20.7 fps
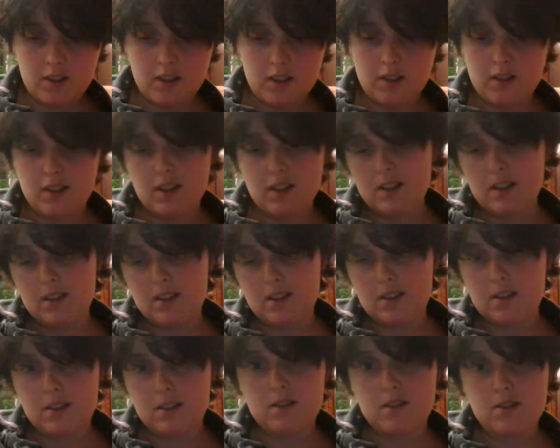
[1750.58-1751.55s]
and
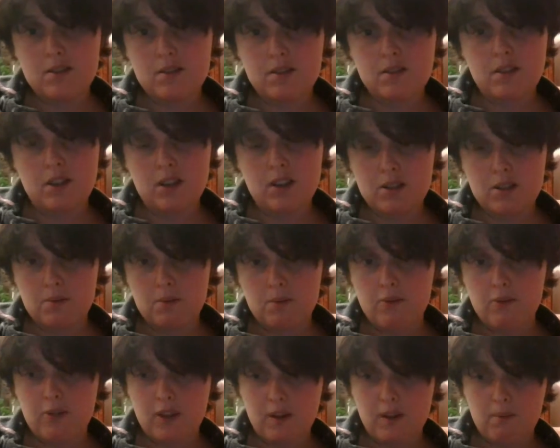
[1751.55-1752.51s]
then talks
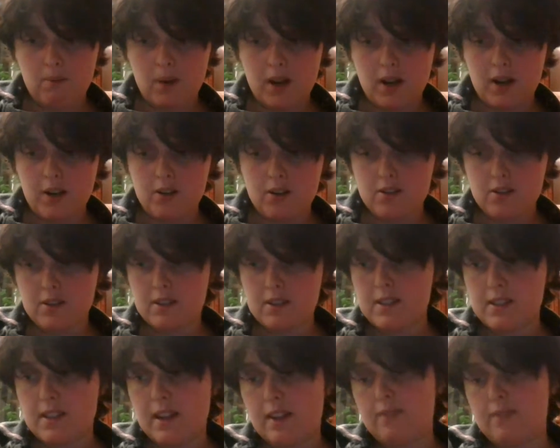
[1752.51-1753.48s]
about vampires
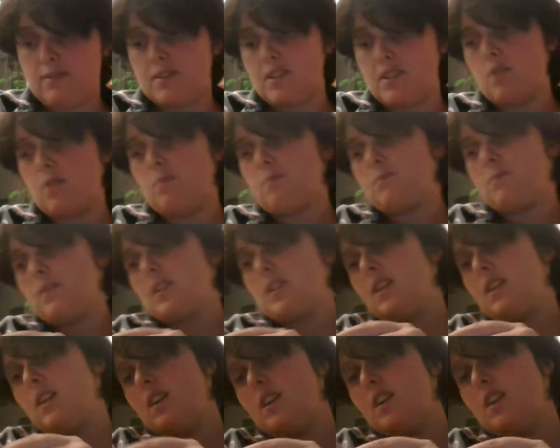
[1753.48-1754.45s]
and stuff. So
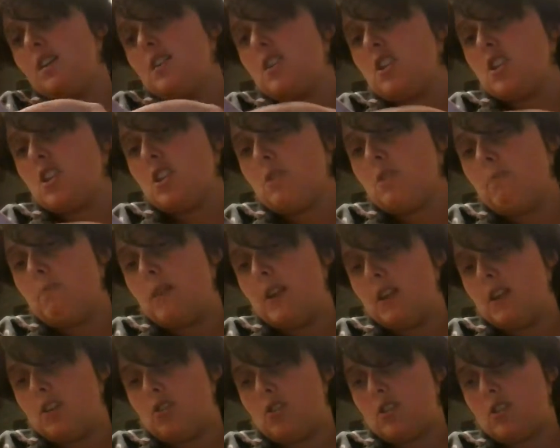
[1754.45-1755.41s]
it should
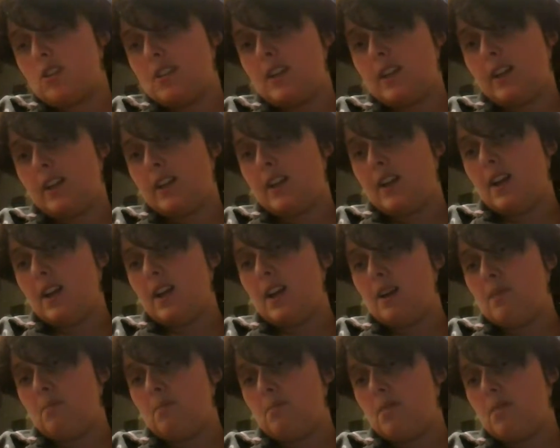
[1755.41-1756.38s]
be interesting.
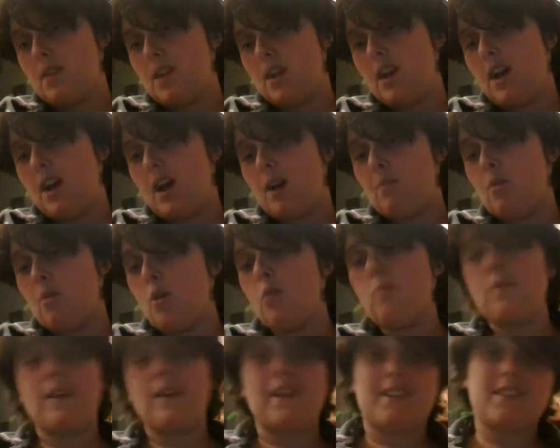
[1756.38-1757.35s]
I'm
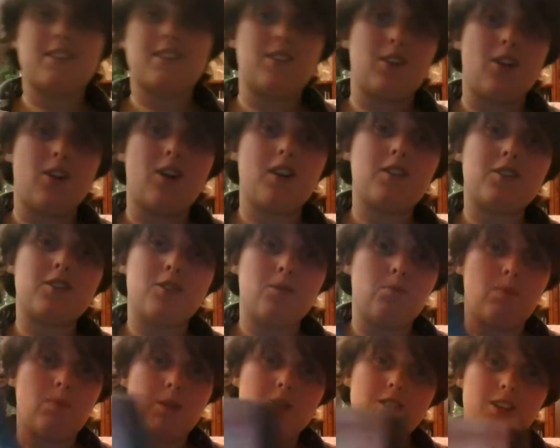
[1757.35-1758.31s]
hoping it's not
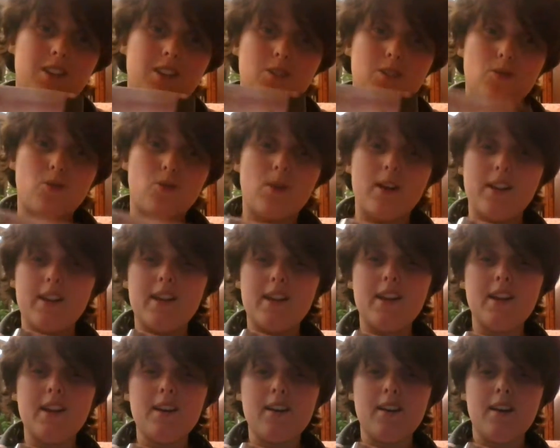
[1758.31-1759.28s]
too much like
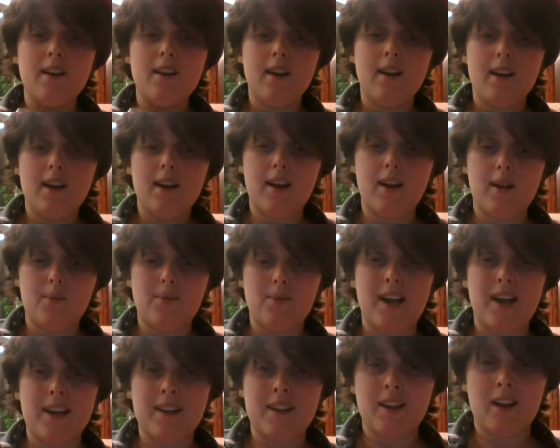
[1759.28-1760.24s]
Twilight.
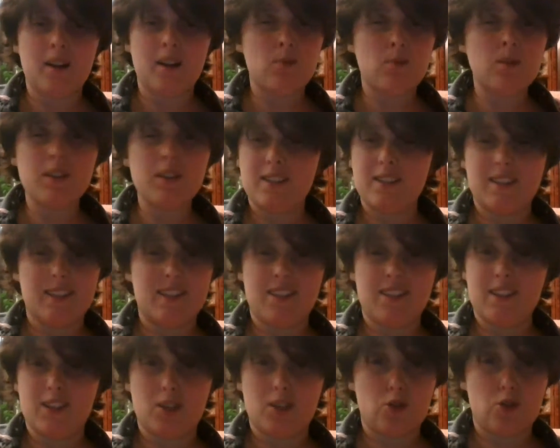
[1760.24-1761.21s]
I really
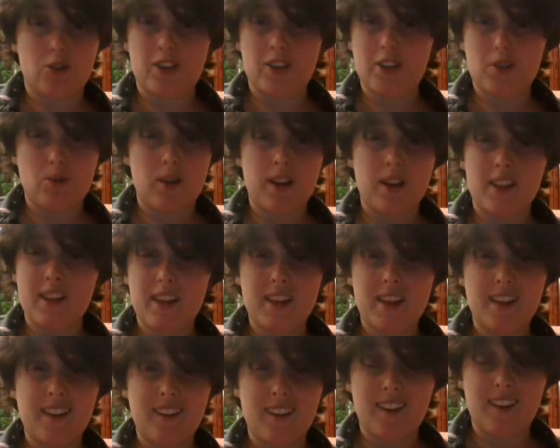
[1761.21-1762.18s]
didn't enjoy
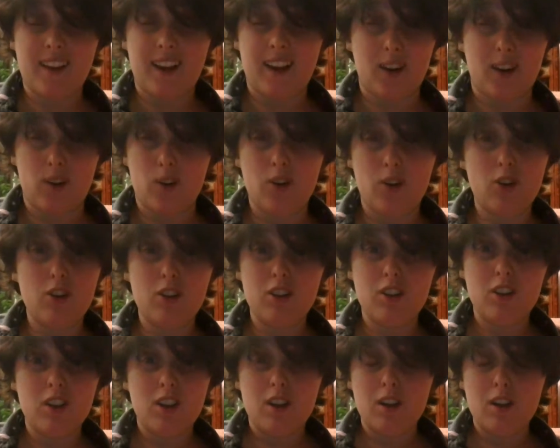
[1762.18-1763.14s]
Twilight at
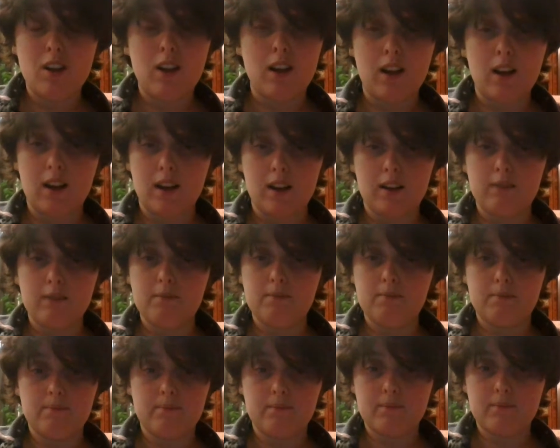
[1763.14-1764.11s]
all.
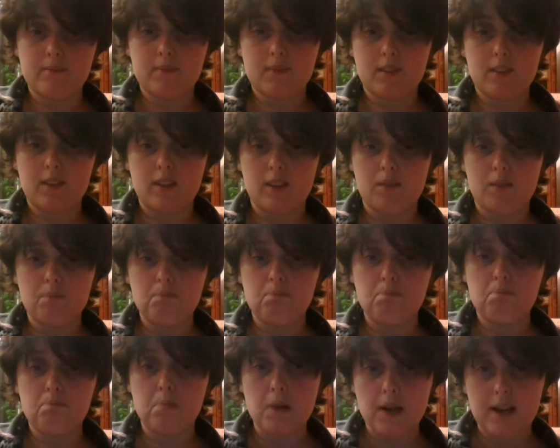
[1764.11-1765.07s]
Um,
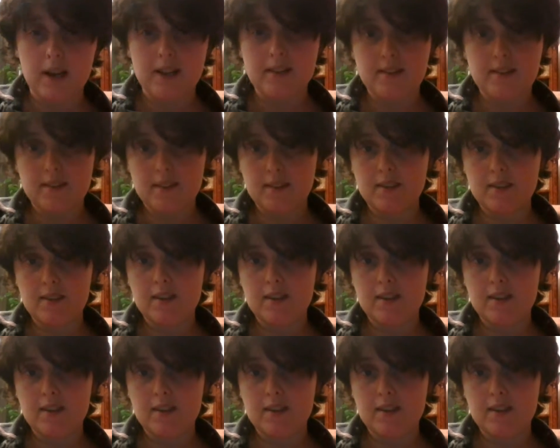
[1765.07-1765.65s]
but